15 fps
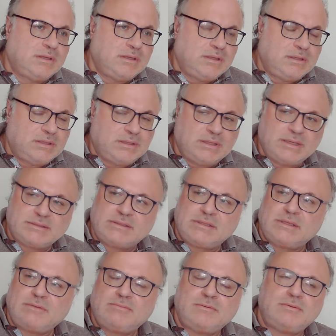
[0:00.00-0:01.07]
In the next
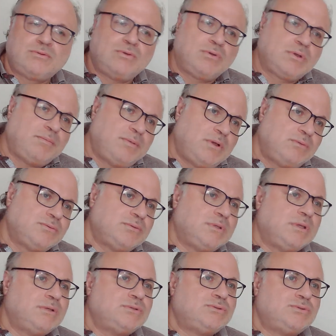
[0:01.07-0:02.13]
step, we'll talk about
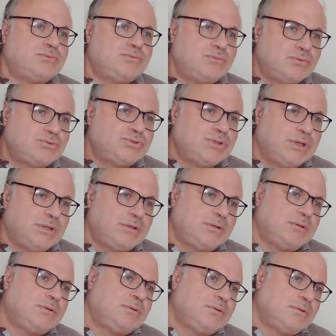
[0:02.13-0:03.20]
the solution
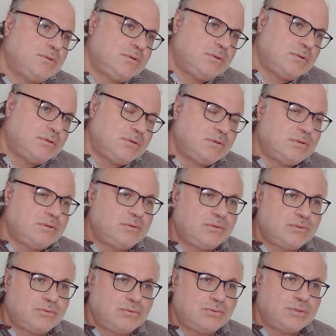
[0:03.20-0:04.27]

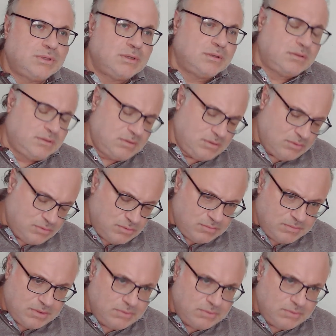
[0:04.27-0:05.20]
to the global